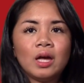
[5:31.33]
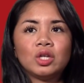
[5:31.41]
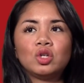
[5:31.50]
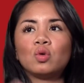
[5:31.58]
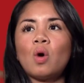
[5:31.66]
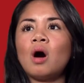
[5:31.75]

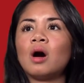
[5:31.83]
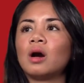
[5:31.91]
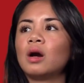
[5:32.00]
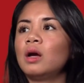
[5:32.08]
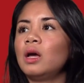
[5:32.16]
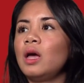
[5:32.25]
you
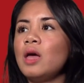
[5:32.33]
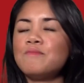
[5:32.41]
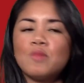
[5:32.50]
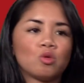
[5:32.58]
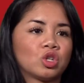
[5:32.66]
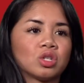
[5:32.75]
are
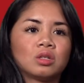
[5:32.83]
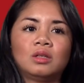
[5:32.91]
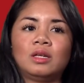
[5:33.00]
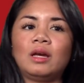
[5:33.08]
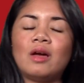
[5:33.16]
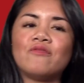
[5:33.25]

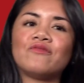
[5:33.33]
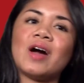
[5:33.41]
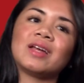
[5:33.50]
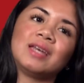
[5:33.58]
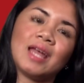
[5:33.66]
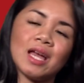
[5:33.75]
emotionally and
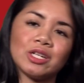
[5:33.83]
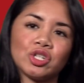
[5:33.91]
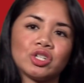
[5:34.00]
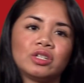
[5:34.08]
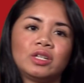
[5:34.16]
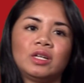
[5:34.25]

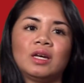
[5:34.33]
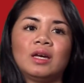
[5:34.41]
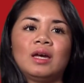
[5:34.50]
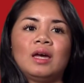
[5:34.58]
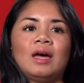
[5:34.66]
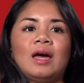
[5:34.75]
financially,
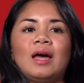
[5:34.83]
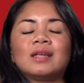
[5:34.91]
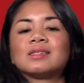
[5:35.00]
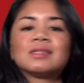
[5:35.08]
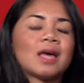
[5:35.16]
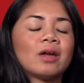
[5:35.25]

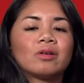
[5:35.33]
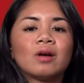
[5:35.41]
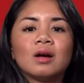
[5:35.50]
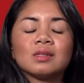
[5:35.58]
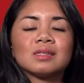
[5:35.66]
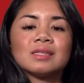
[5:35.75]

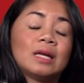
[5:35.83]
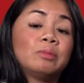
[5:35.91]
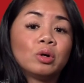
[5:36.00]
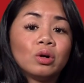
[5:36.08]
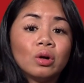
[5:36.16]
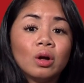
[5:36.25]
etc.,
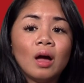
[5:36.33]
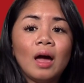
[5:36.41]
stable.